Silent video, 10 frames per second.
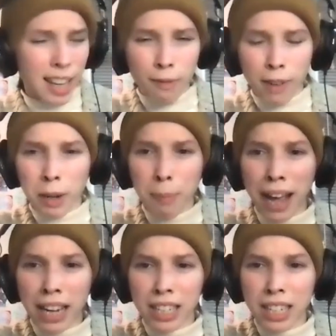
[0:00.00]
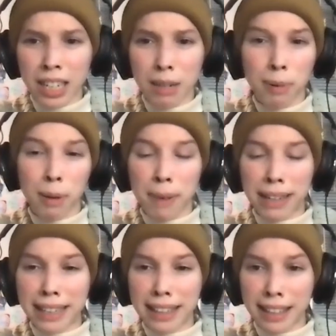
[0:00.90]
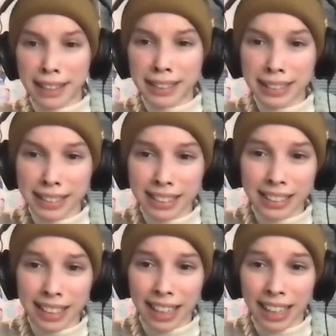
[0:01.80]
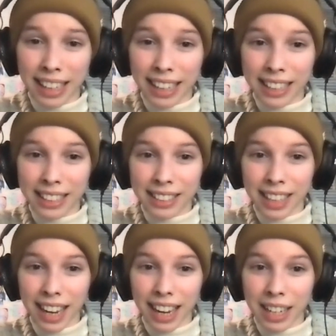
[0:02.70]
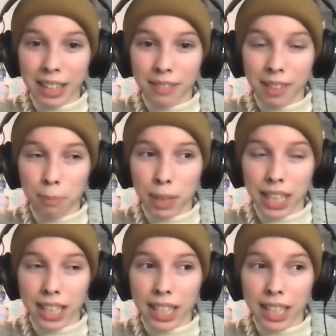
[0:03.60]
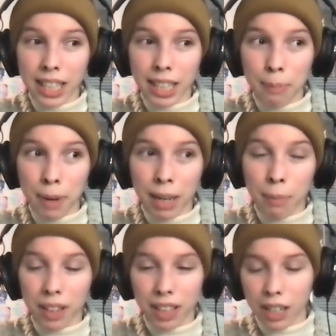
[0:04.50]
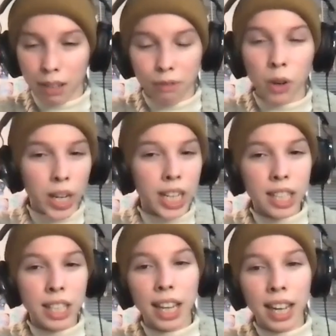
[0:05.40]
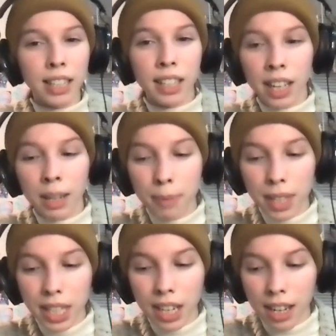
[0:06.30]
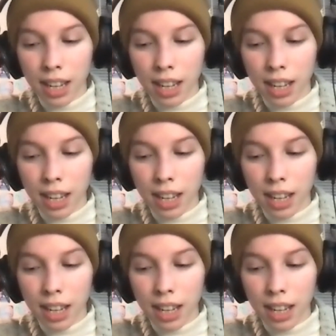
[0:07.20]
am very passionate about many things, and that kind of impedes my ability to focus at times.